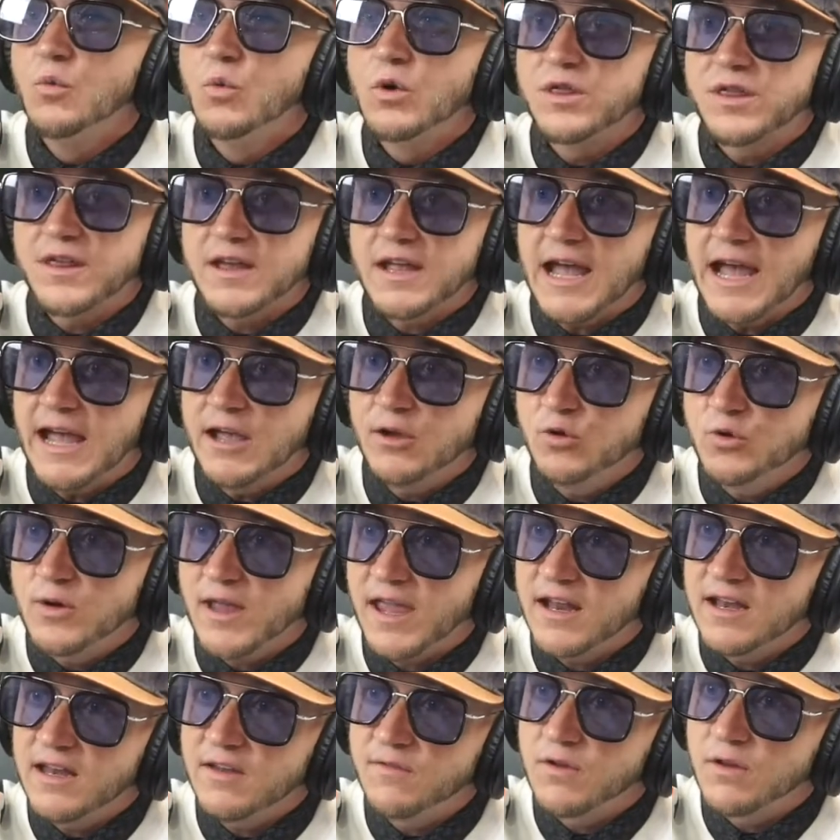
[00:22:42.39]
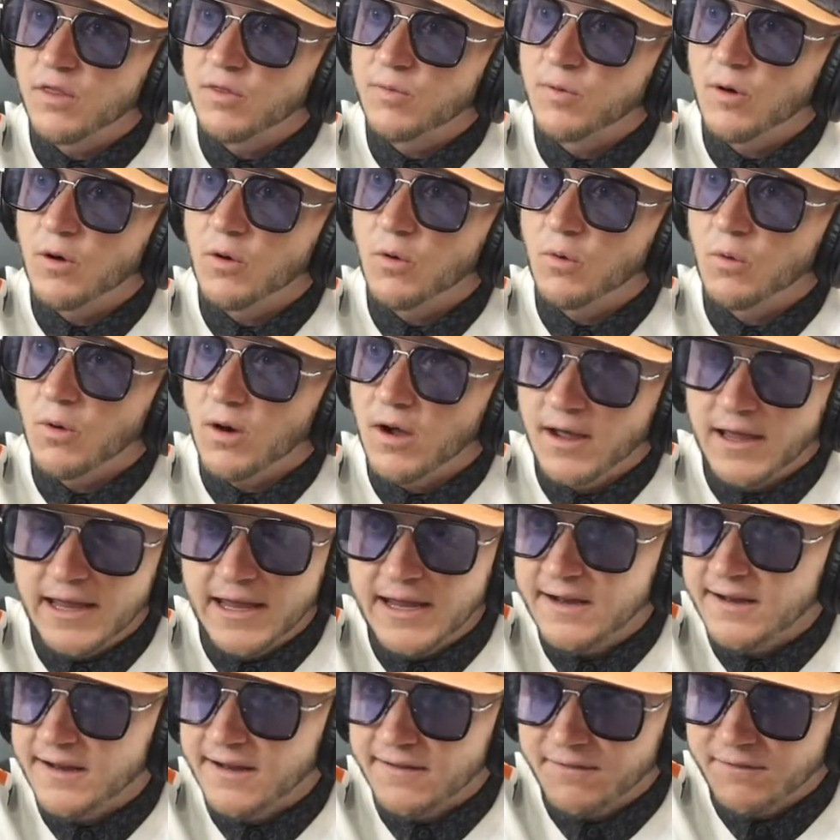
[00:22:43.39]
with a guy who can't even
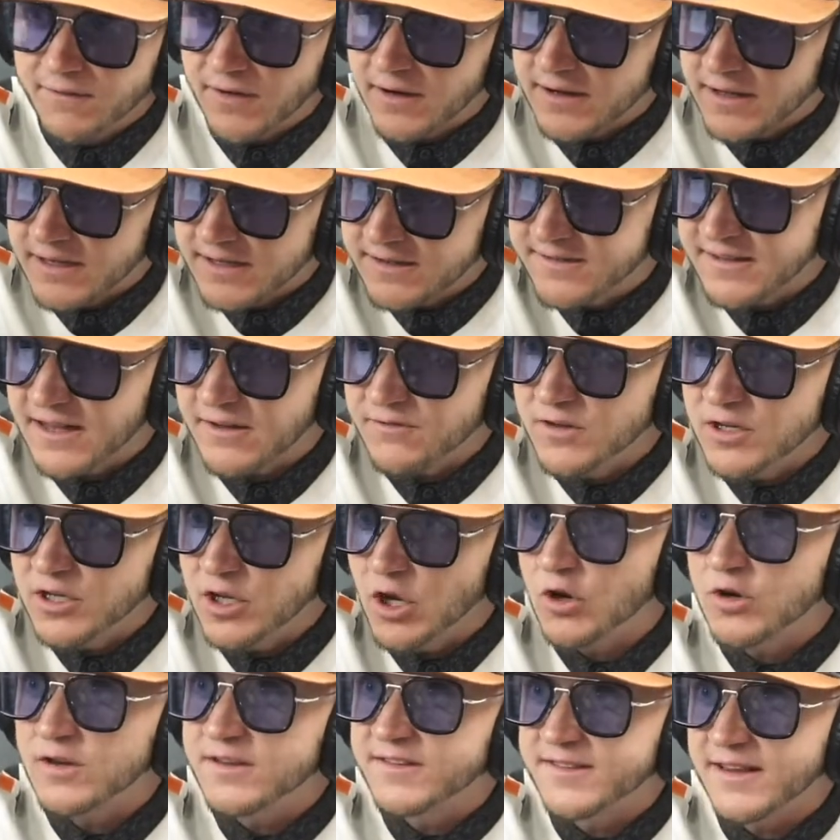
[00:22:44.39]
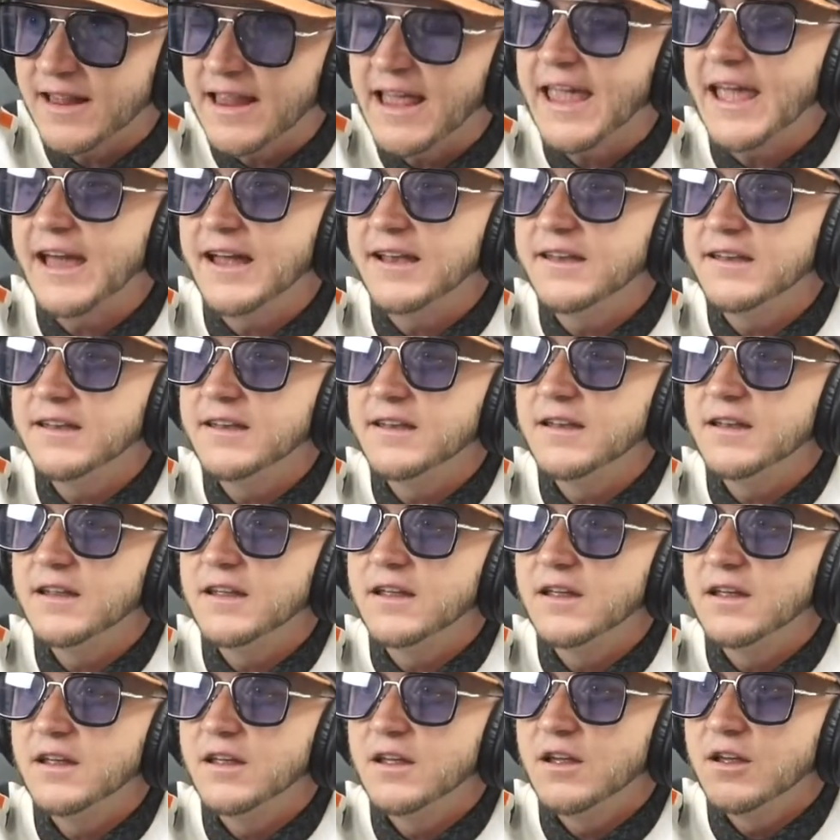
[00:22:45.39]
hit a fucking 7-yard slant?
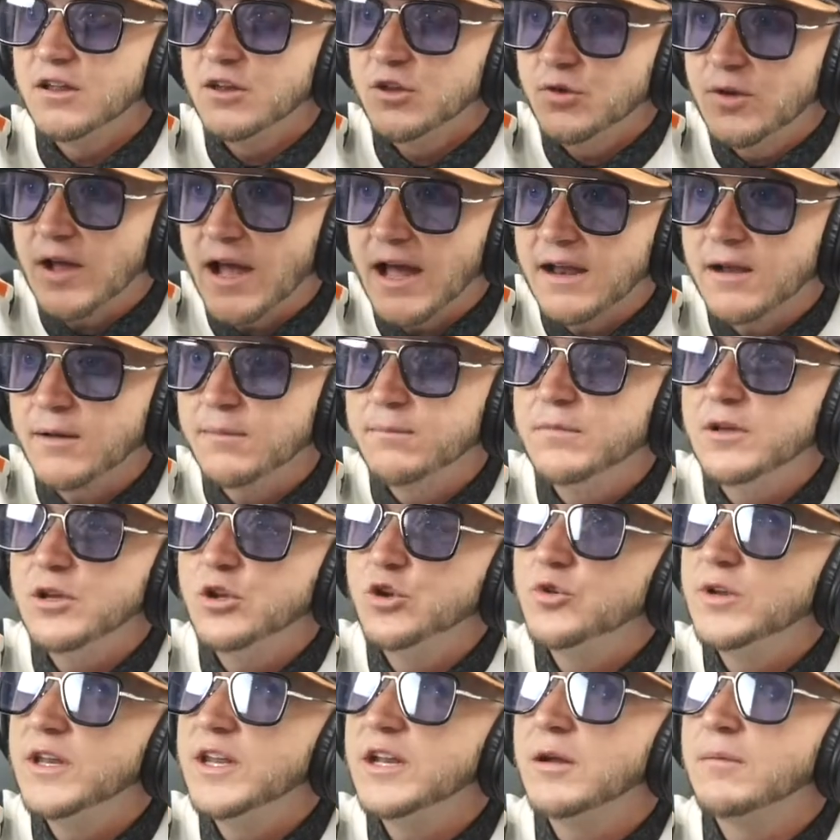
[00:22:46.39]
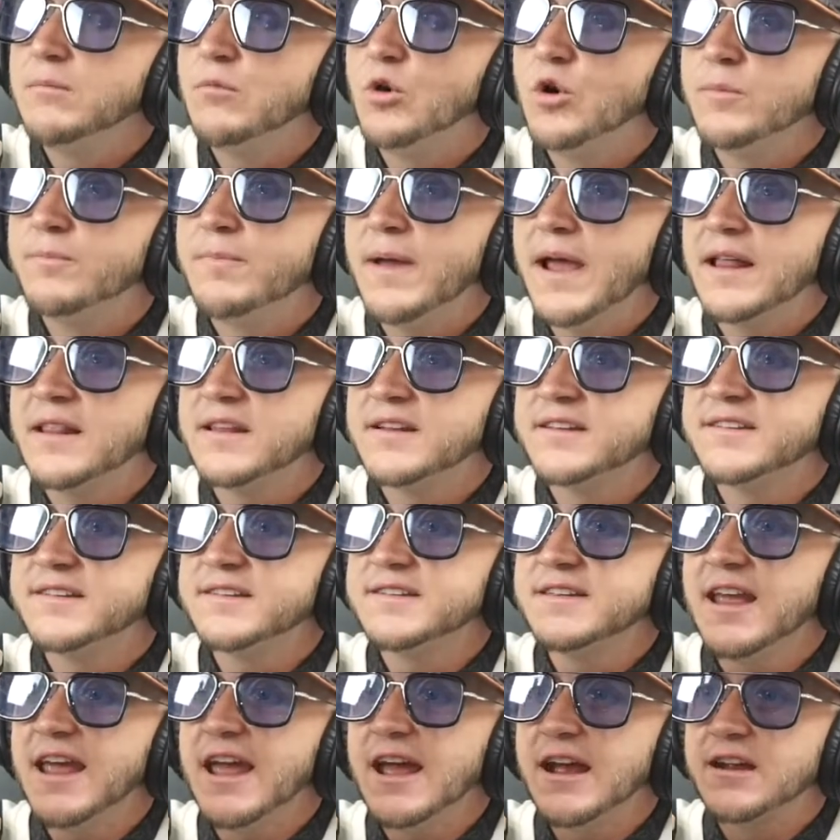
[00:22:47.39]
You need a more balanced
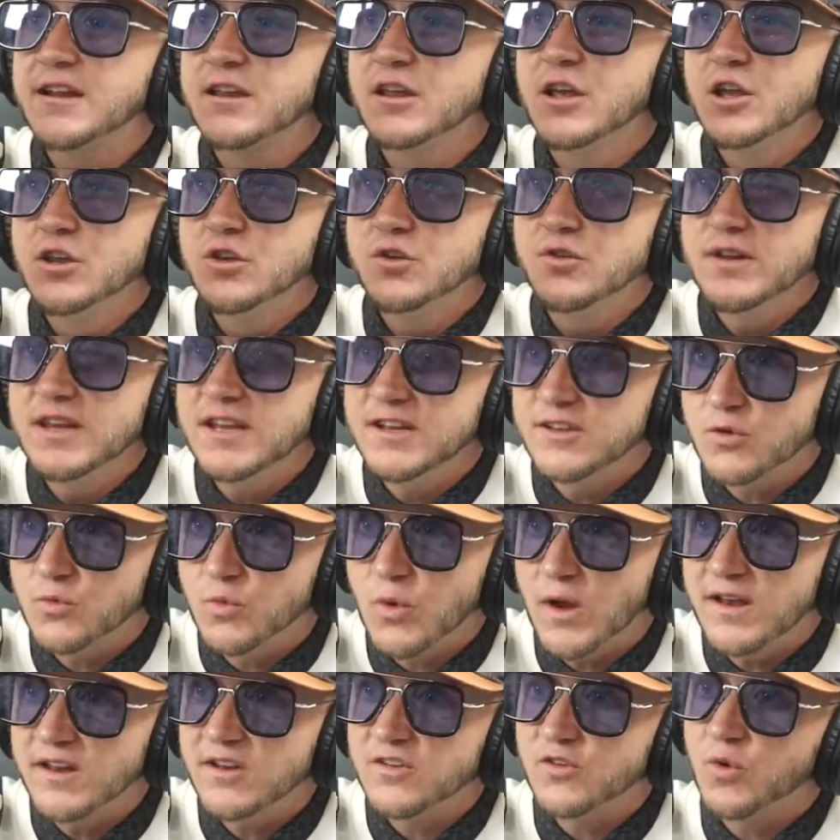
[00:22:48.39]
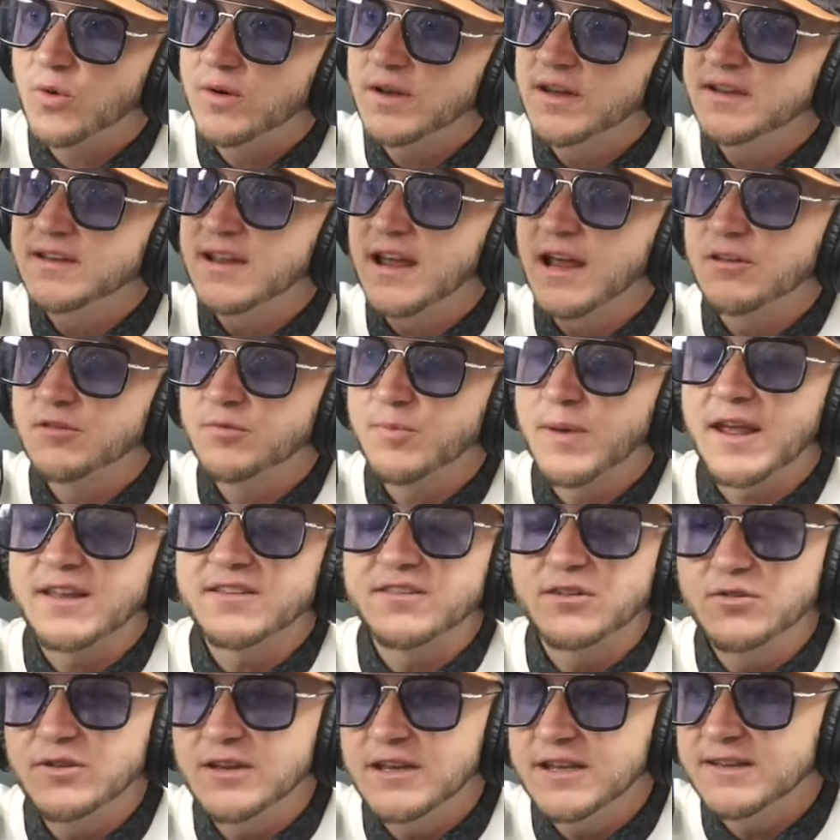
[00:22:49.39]
attack. You need to run it 20 times
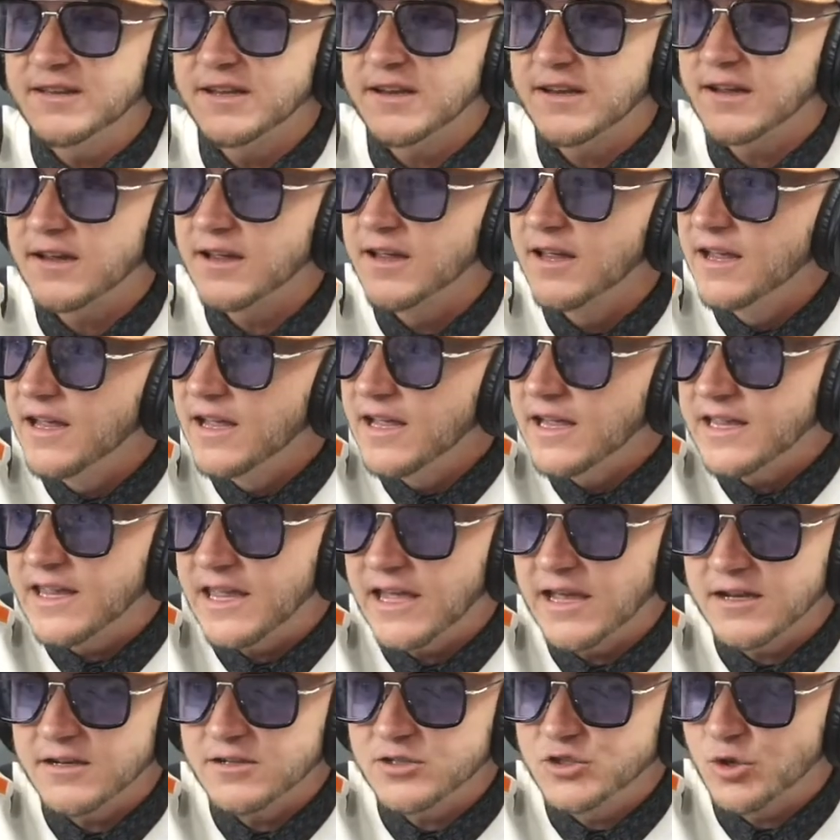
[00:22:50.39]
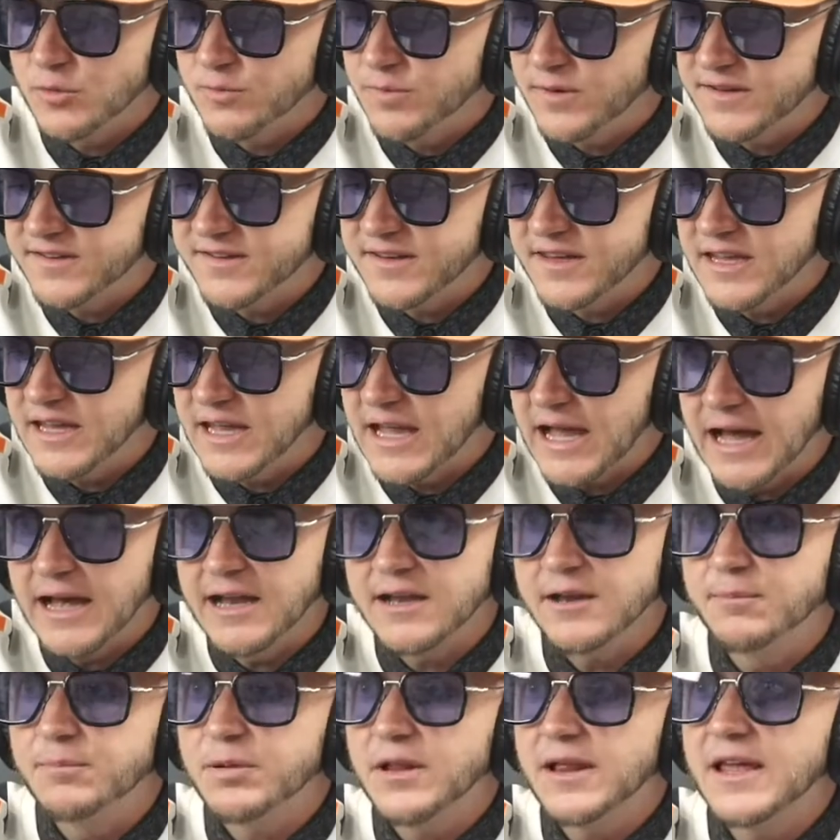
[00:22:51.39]
past. You need to get Trubisky
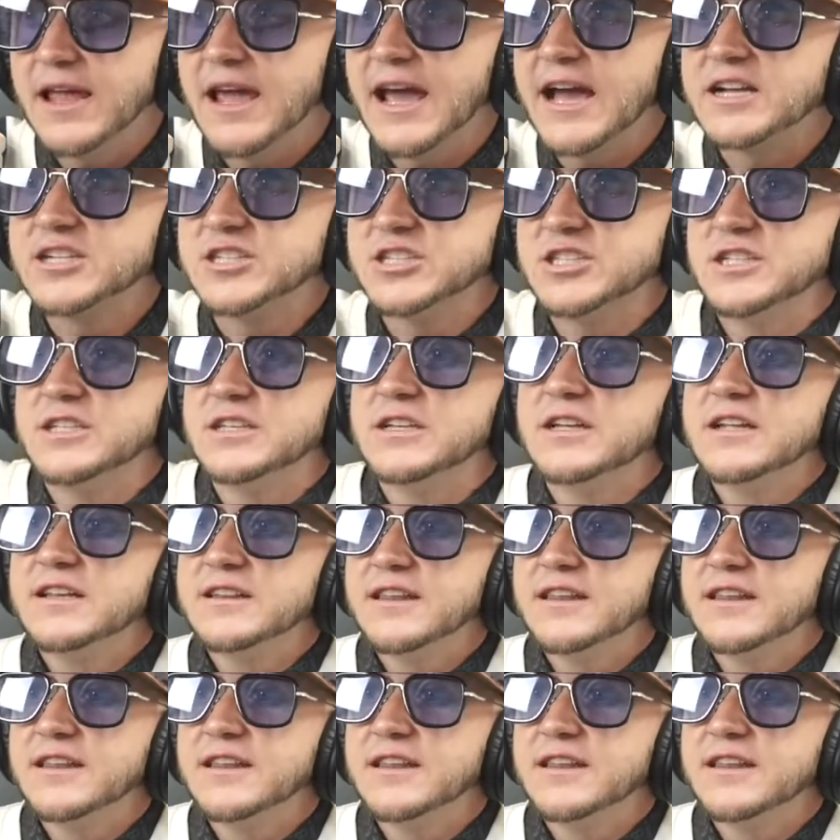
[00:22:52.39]
onto play action.